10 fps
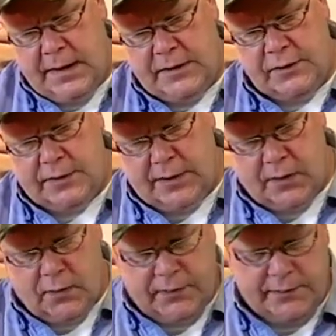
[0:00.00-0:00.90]
is you can
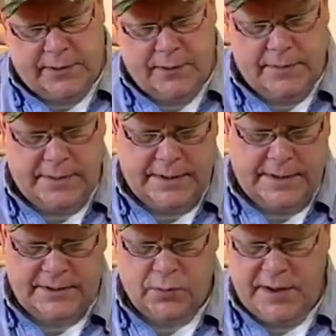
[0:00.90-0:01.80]
go through
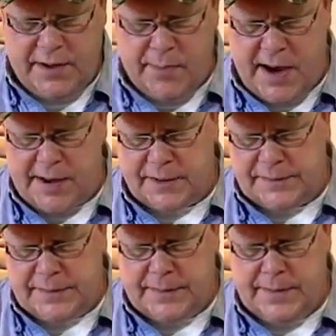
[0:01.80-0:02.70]
and tweak your
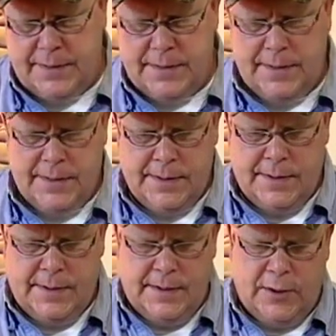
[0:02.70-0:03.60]
patterns.
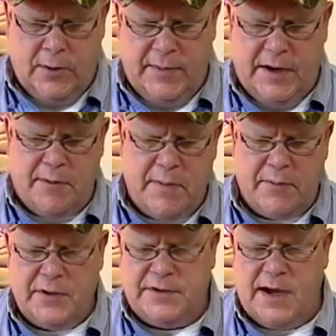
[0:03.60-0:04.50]
I
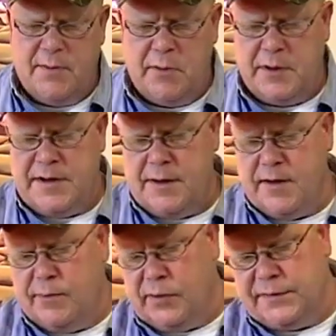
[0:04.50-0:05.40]
remember a time when we were down
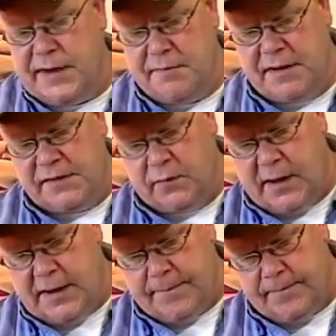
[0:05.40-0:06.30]
on Bull's Head
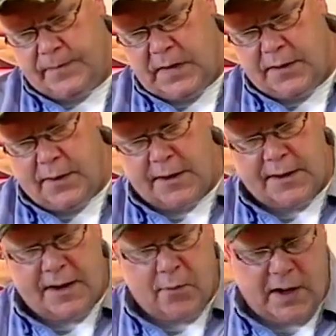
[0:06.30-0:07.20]
Reservoir, and Connor
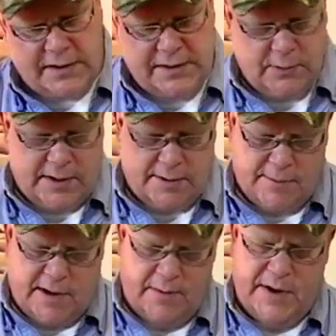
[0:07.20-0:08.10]
and I walked into a
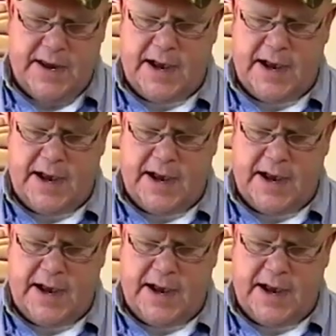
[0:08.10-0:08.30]
chironomid